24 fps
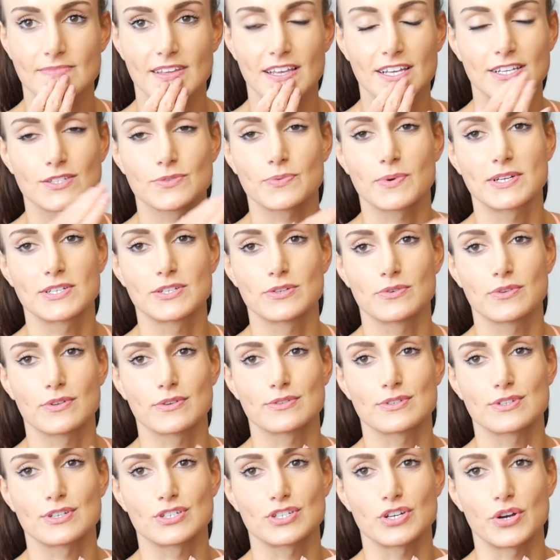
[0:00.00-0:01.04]
it's way too
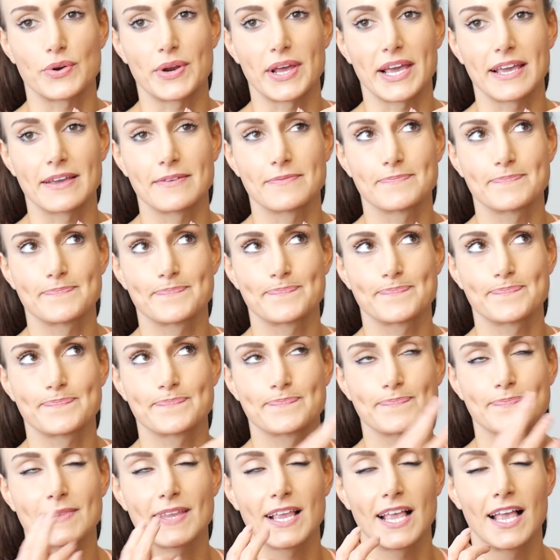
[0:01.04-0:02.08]
close to show day.
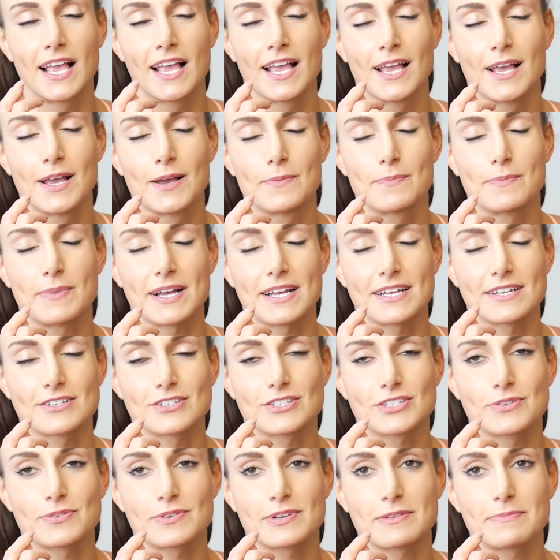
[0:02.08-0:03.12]
But
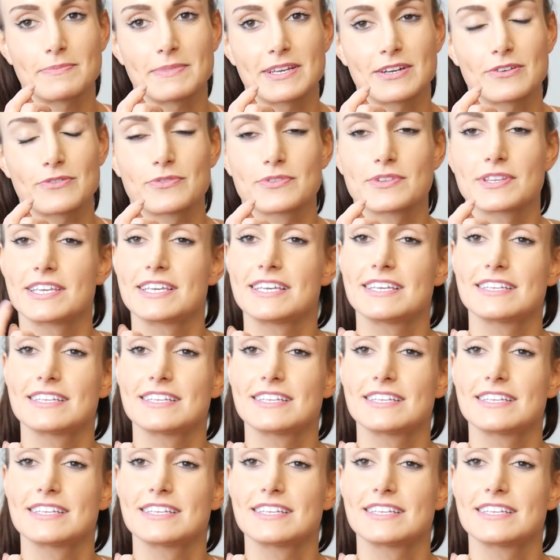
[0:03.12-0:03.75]
she wanted me to only